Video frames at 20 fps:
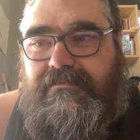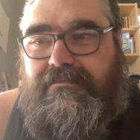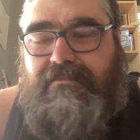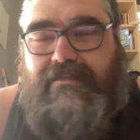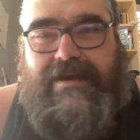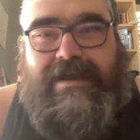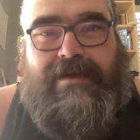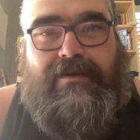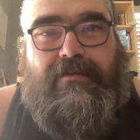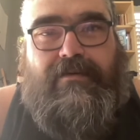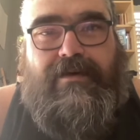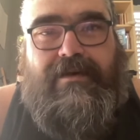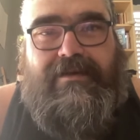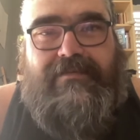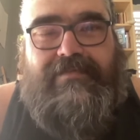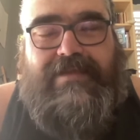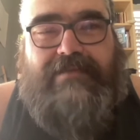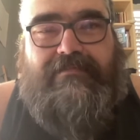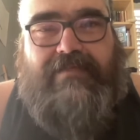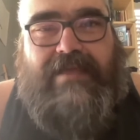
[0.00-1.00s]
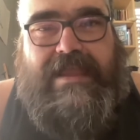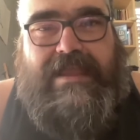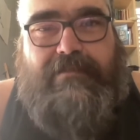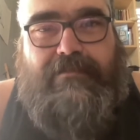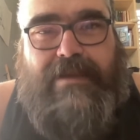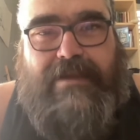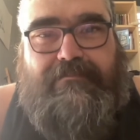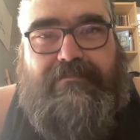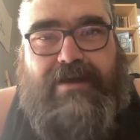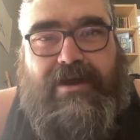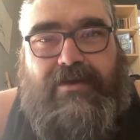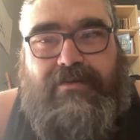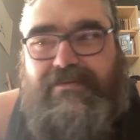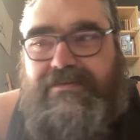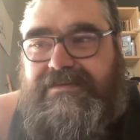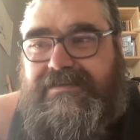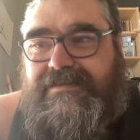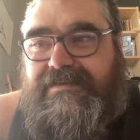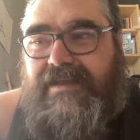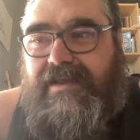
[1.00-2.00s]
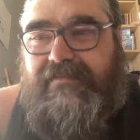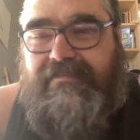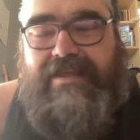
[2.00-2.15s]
Wow. They like my posts.